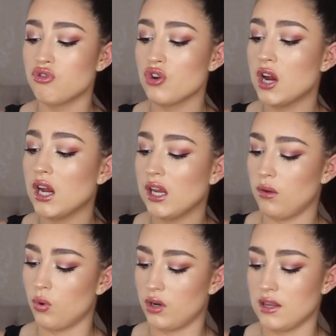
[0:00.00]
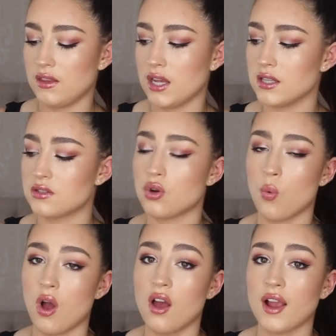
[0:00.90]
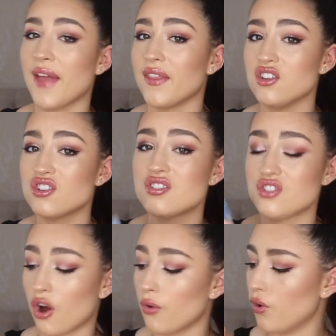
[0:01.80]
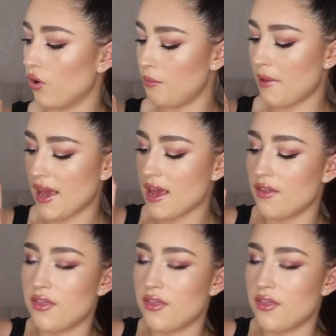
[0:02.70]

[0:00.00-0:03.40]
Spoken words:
really wanted these to work and they just don't on me.